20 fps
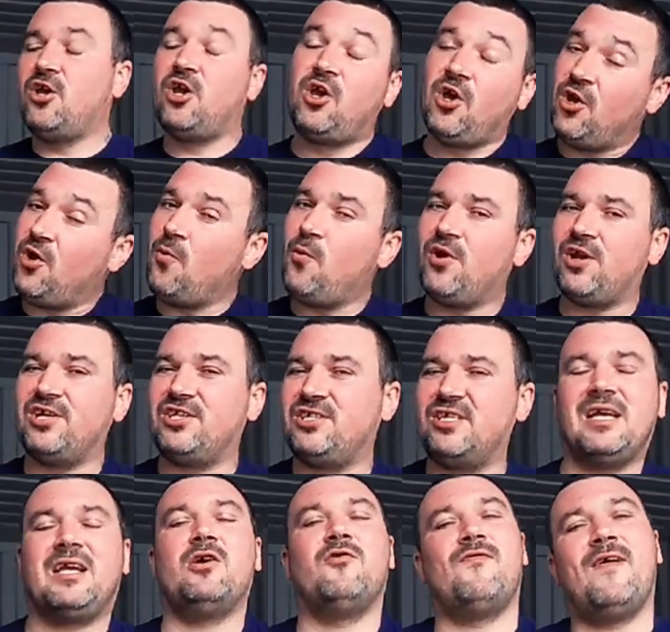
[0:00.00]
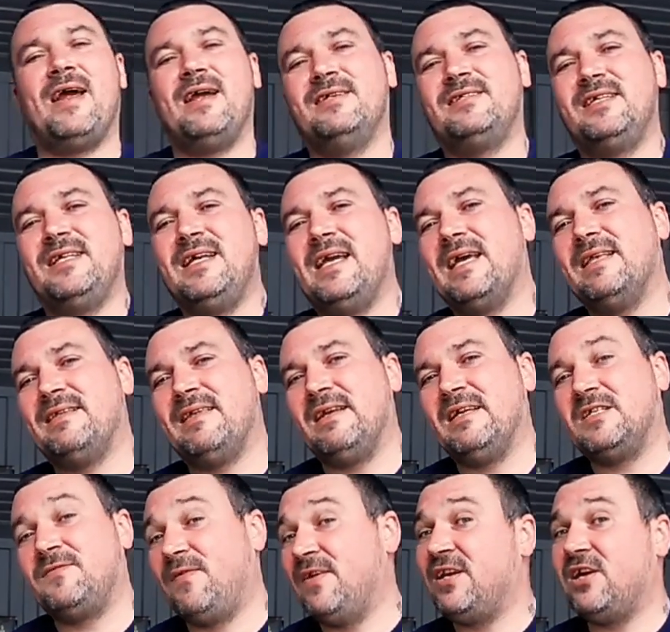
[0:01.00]
You're going to want to stick around to the end
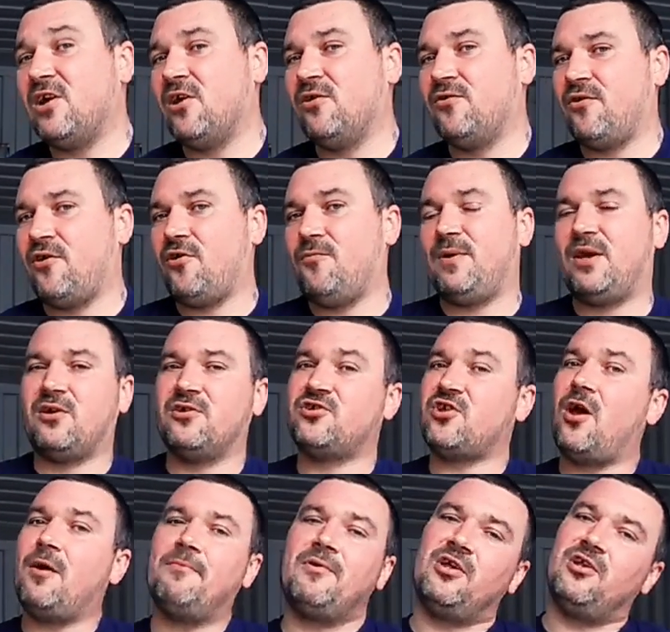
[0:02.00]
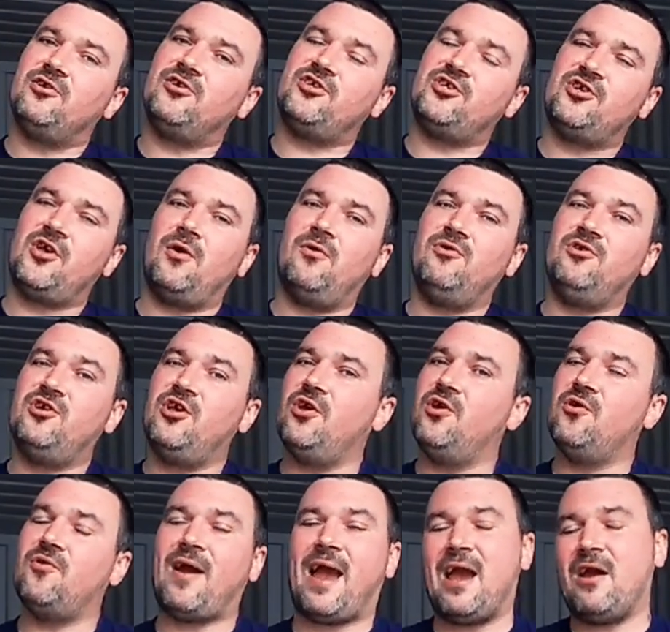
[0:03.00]
of this video though, because I'm going to show
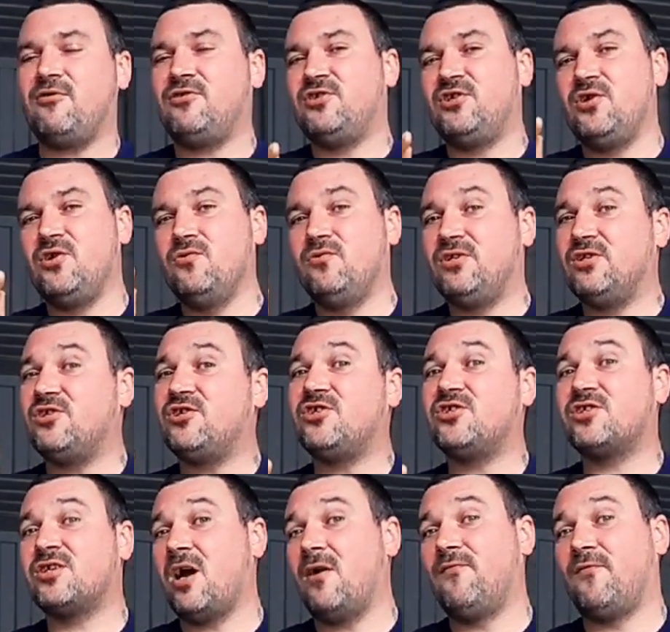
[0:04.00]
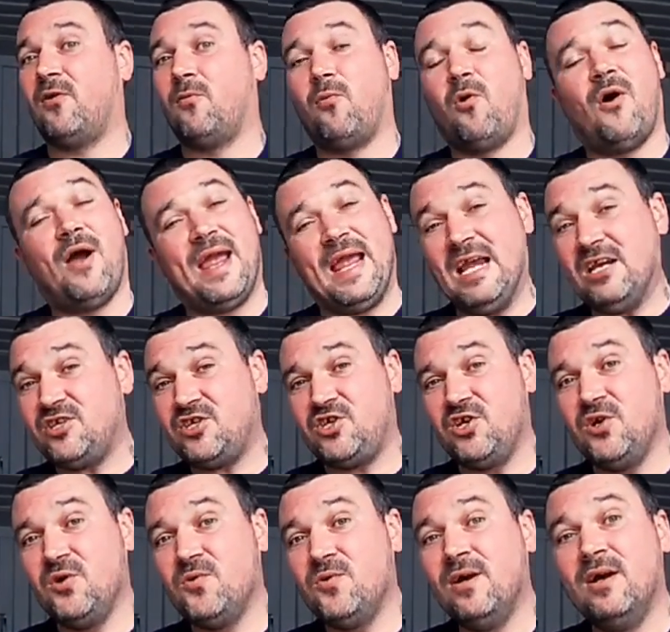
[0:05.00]
you how to discover what
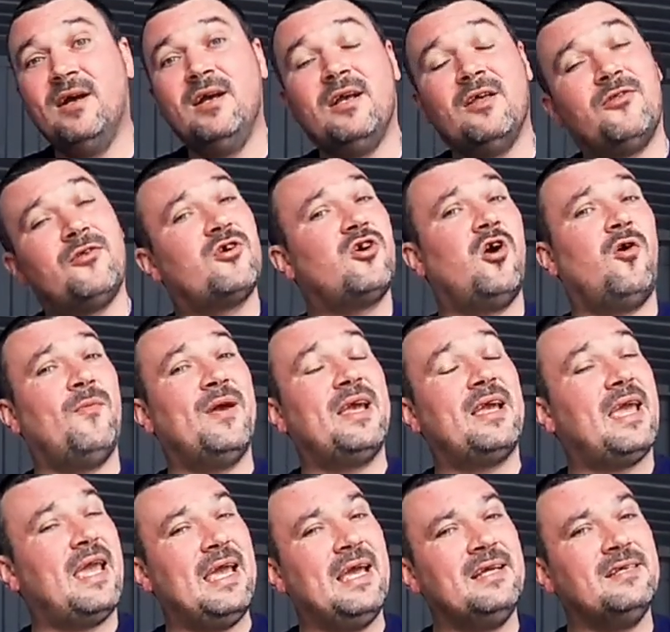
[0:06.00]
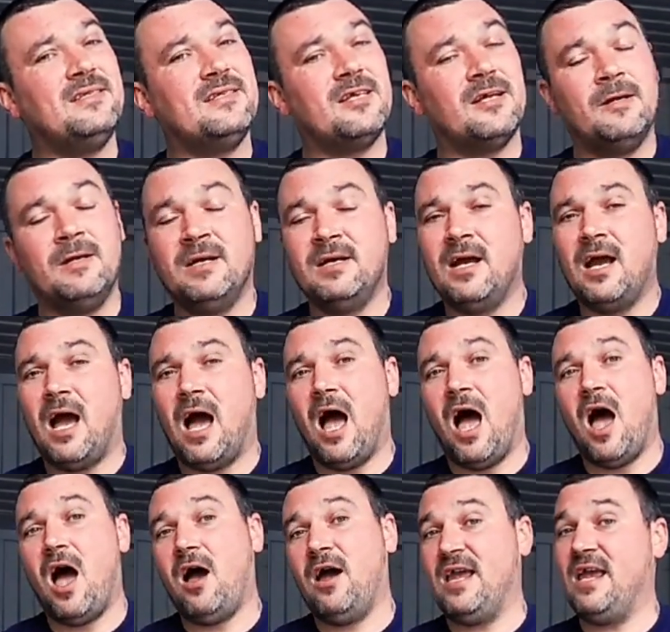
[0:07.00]
issue the comic is,
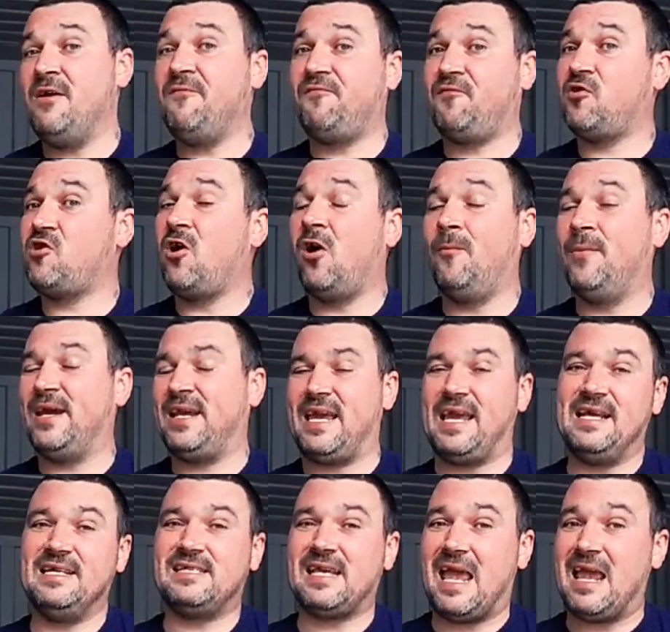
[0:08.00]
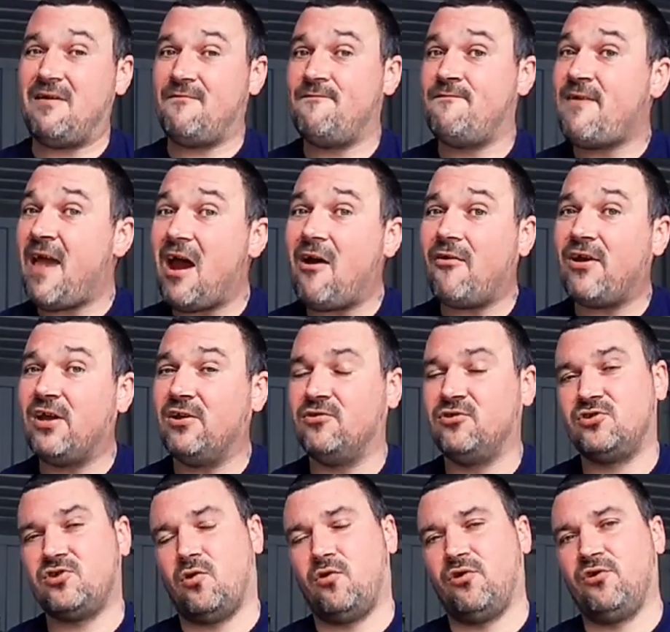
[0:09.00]
if the comic is a
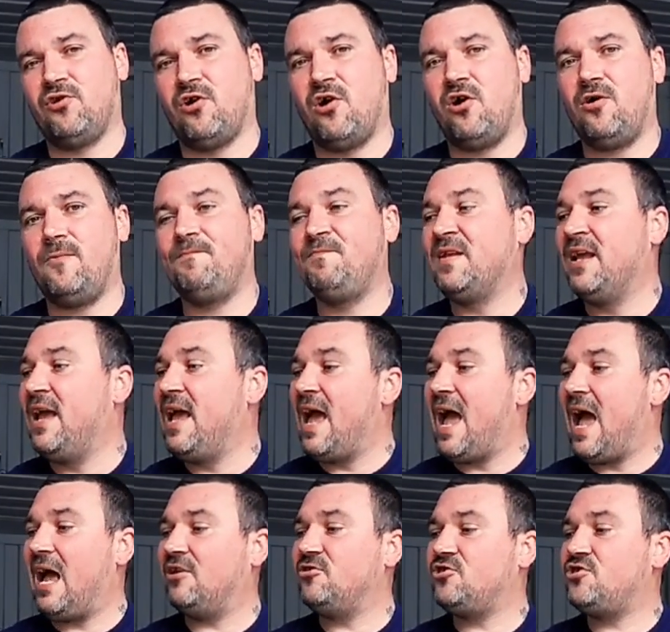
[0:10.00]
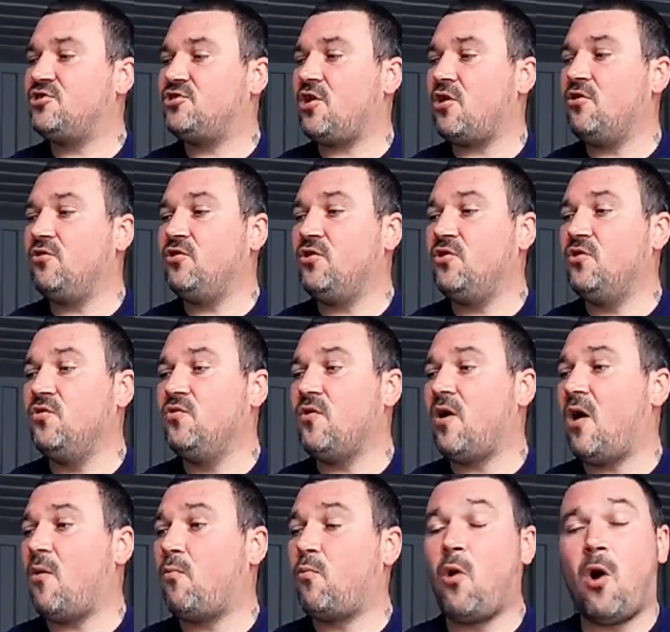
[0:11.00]
variant or not, and show
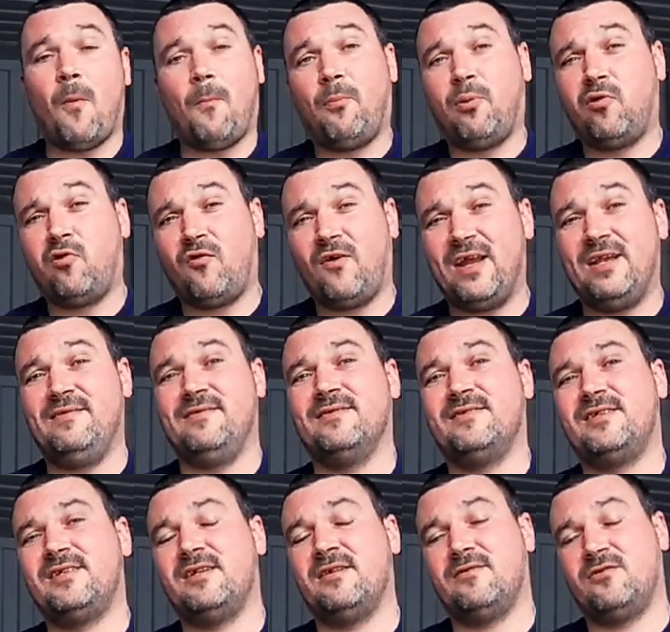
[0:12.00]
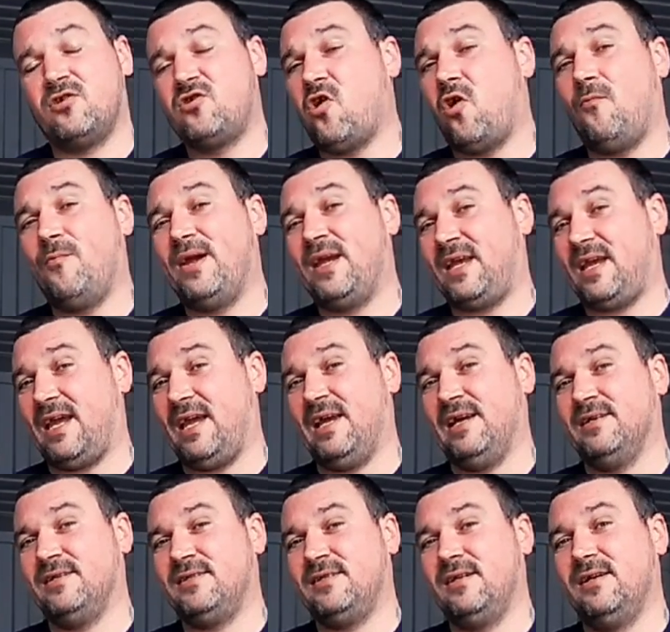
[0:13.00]
you what print the comic
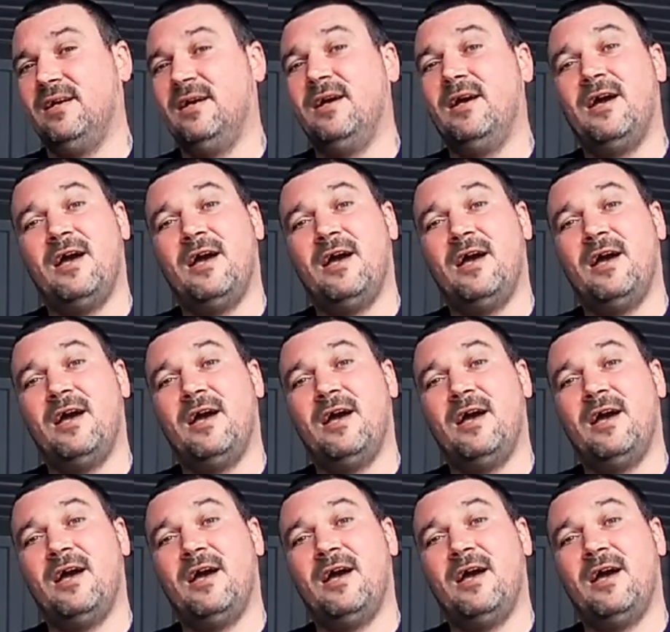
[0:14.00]
is.